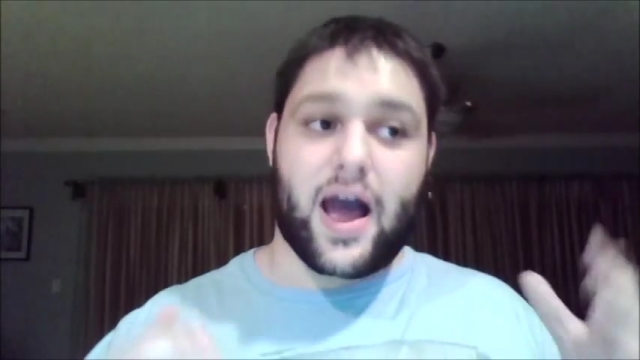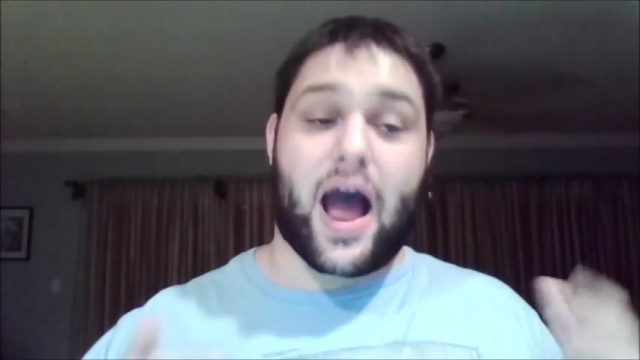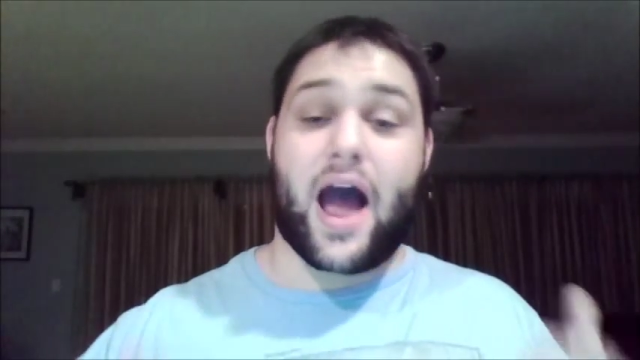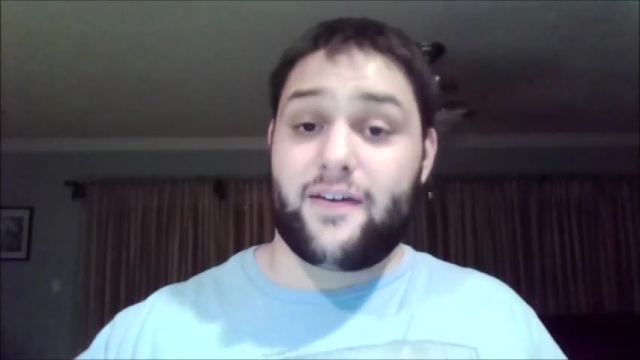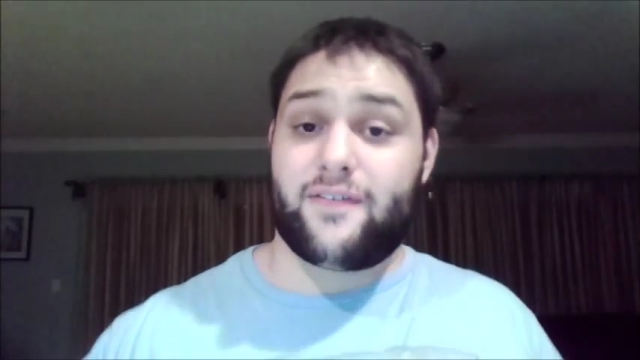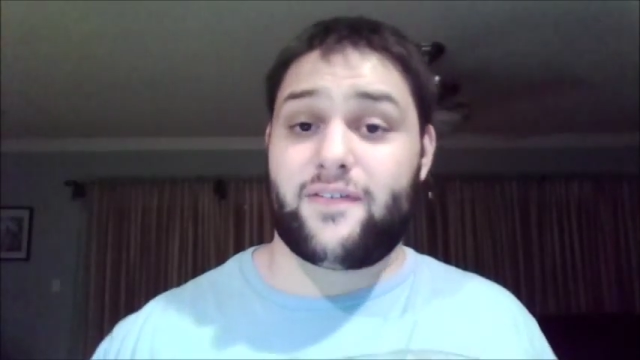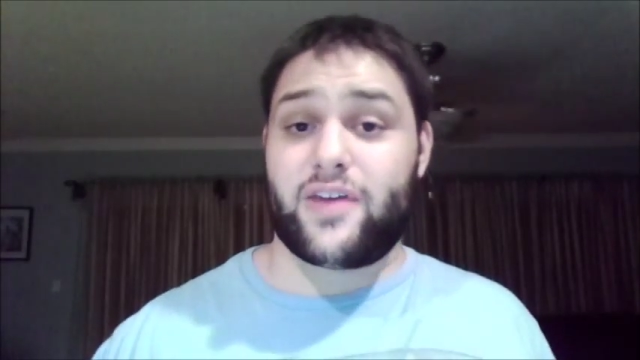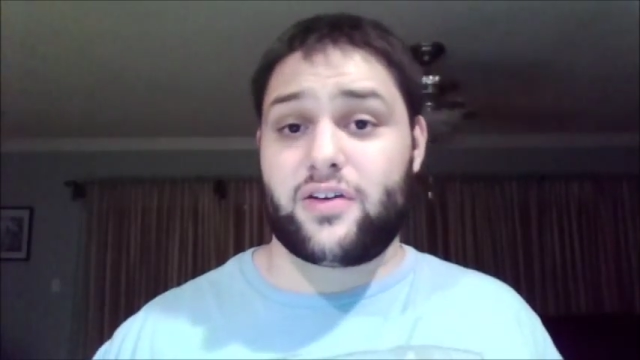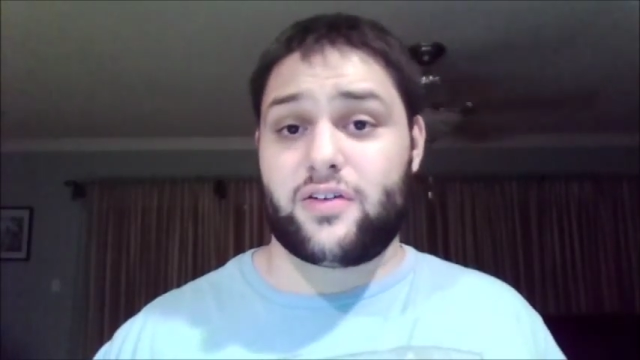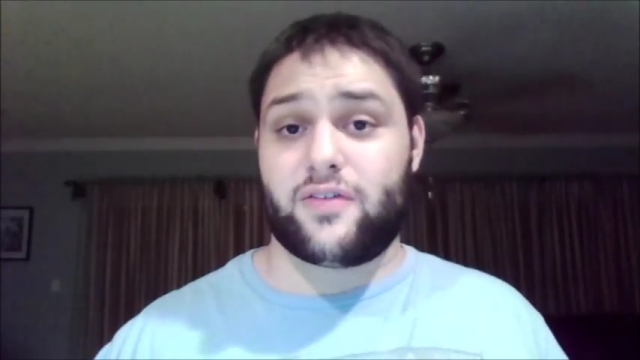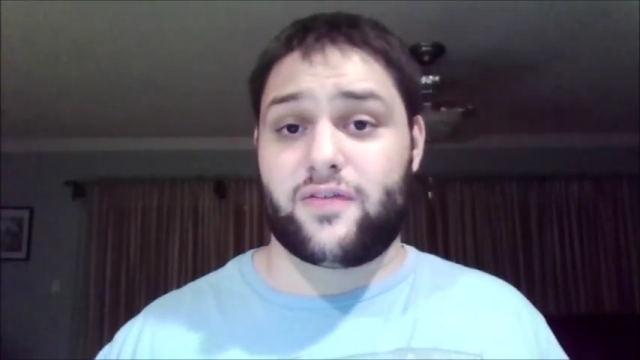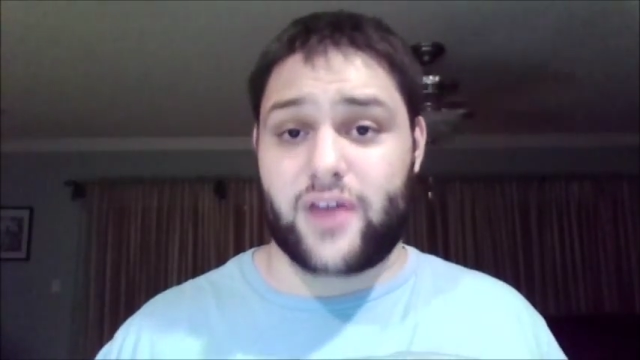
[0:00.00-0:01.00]
I
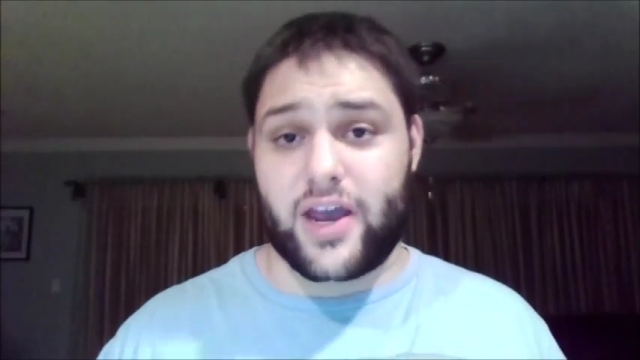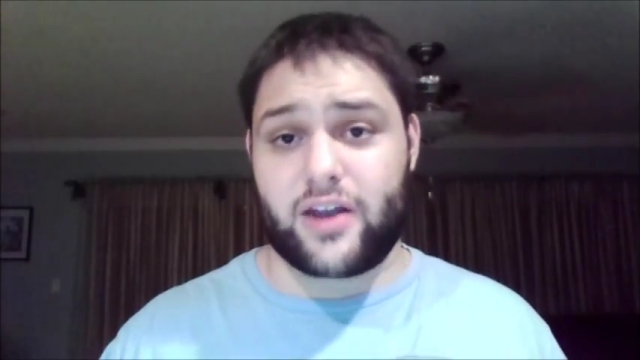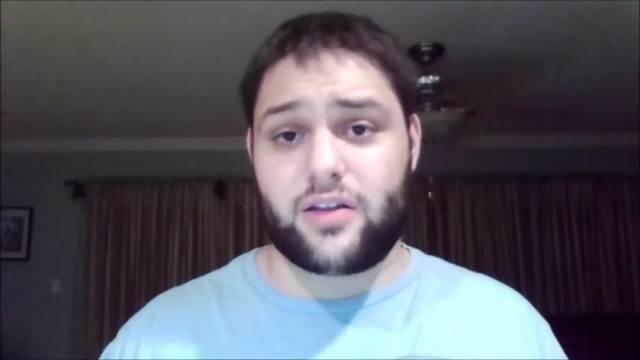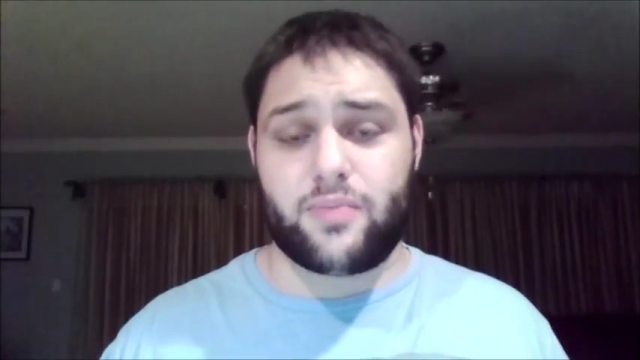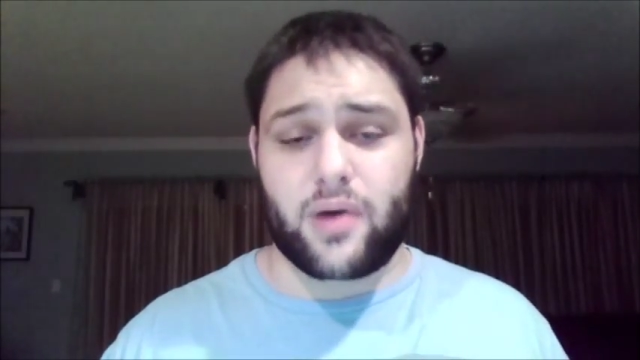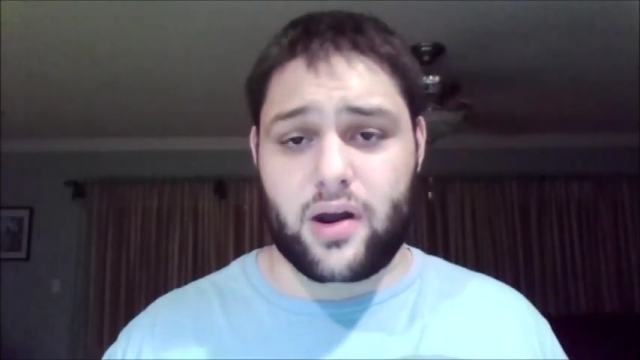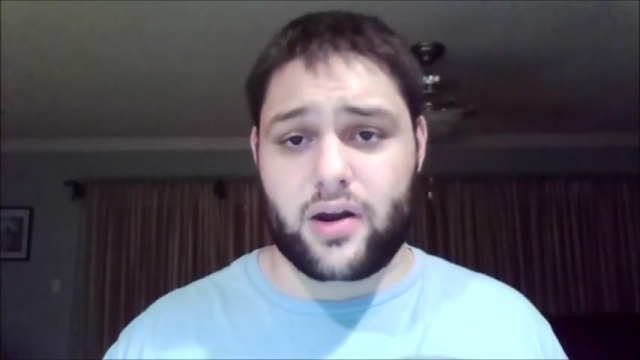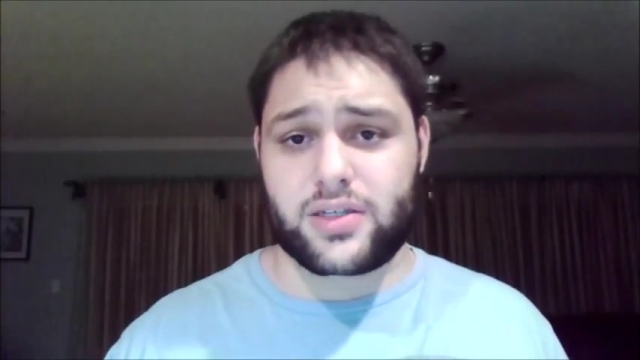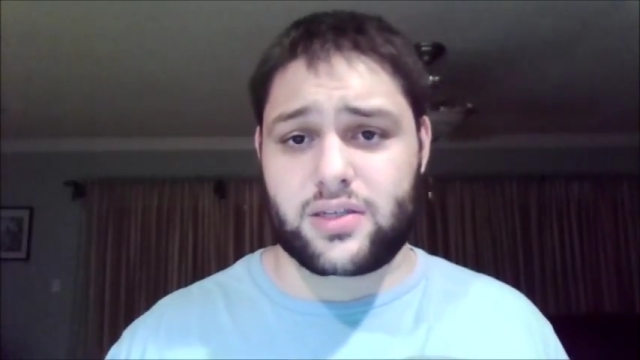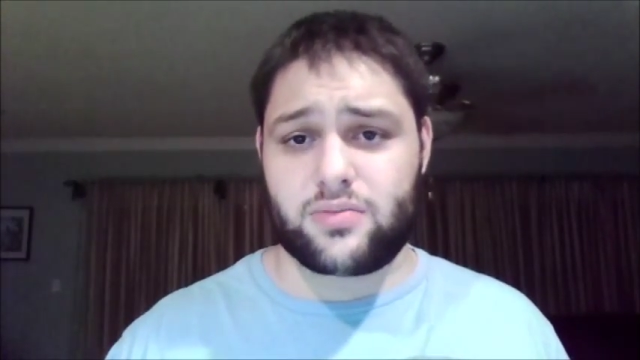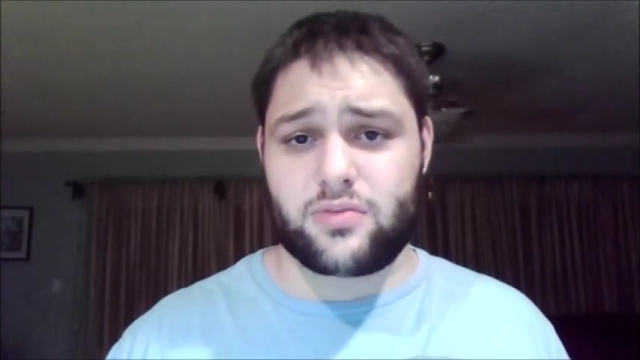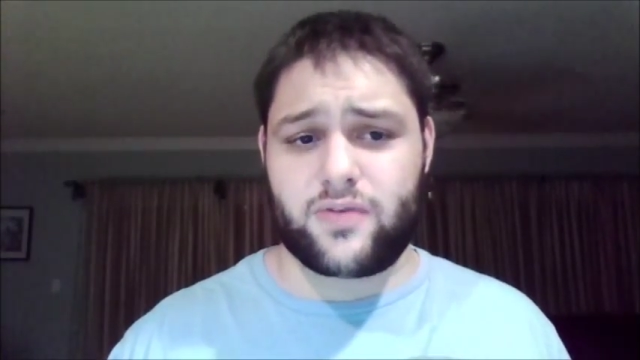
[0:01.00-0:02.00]
feel vital
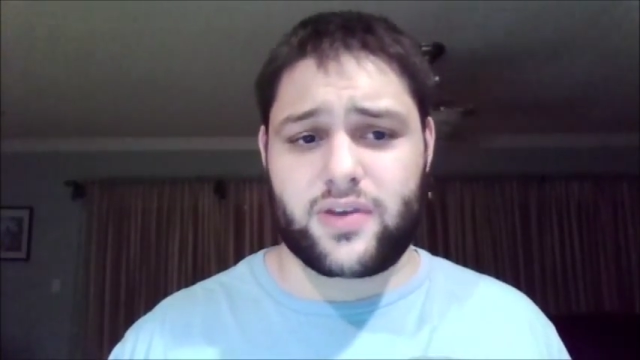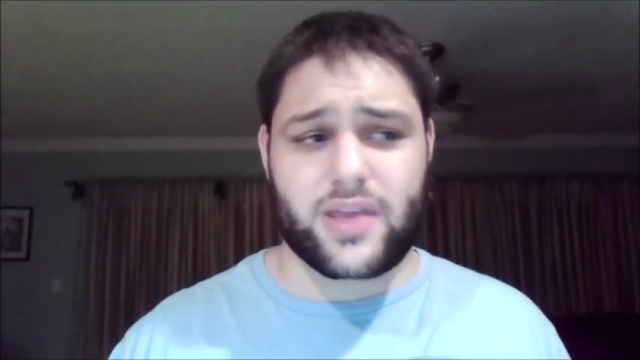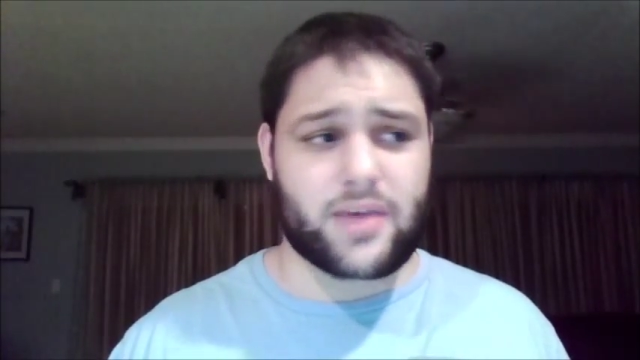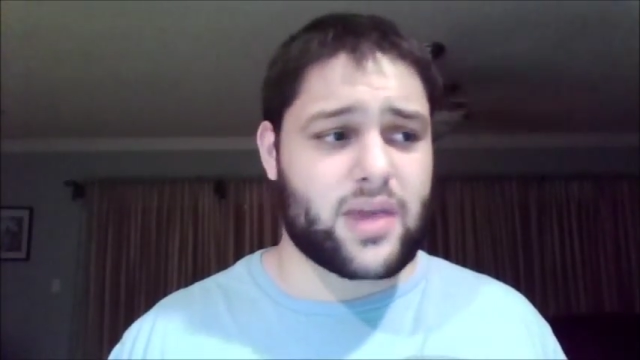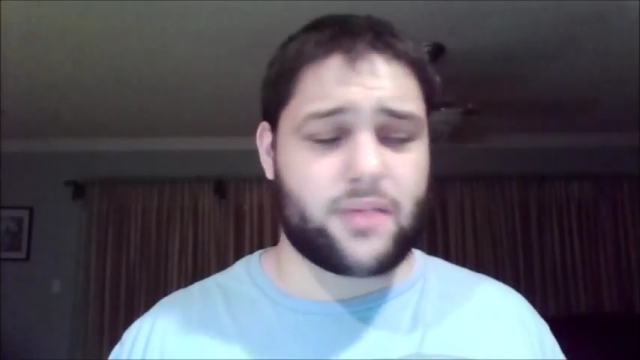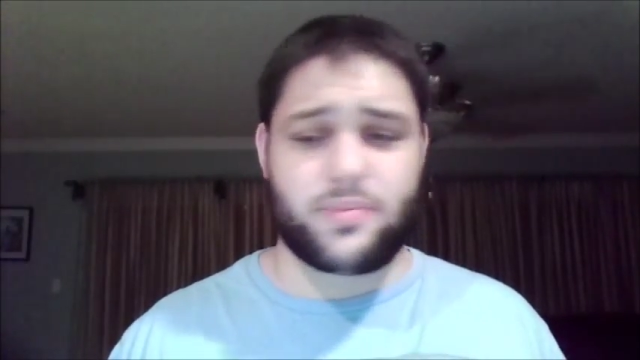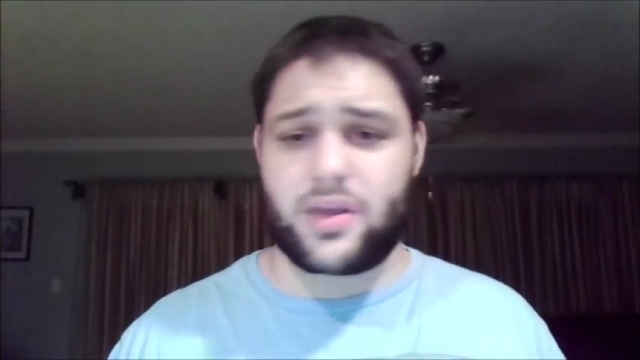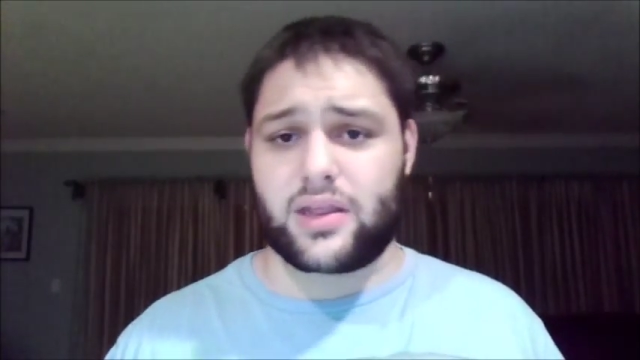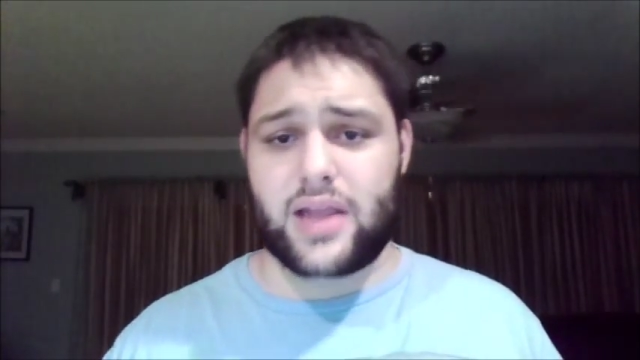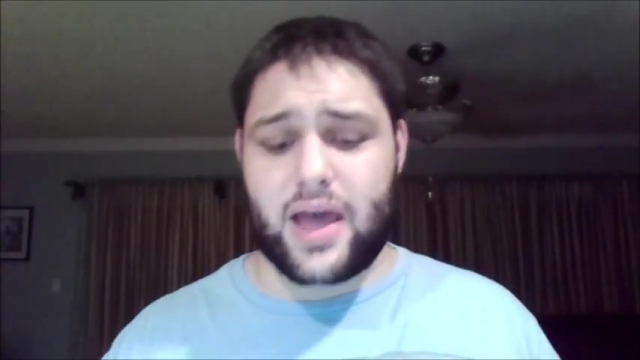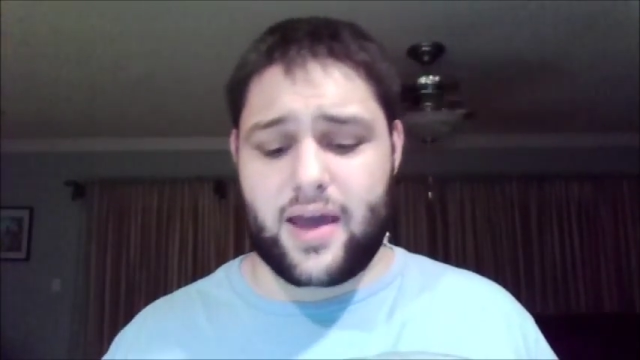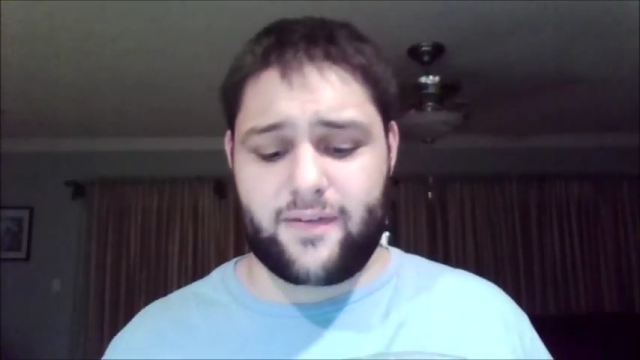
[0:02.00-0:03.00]
parts of the movie that made me
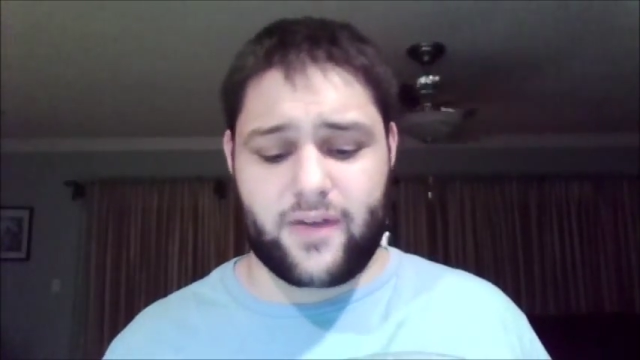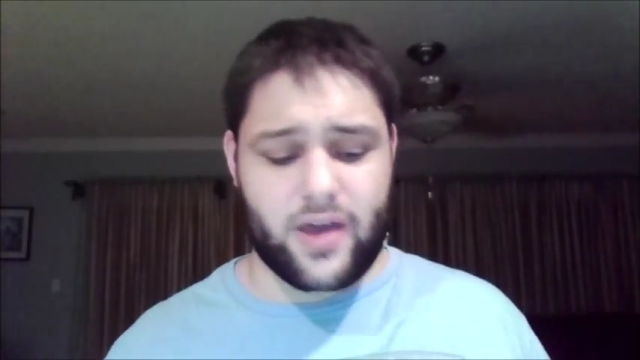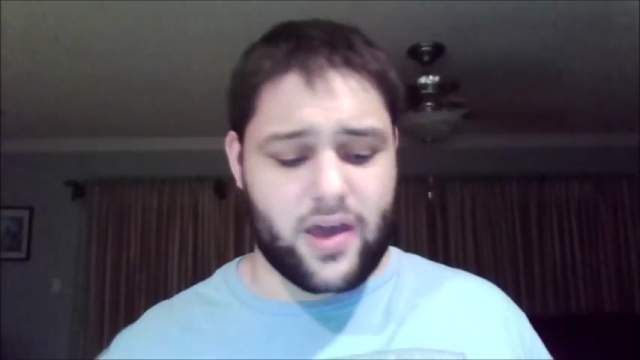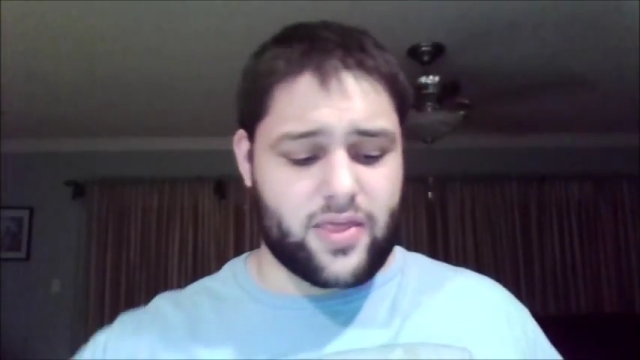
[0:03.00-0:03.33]
laugh,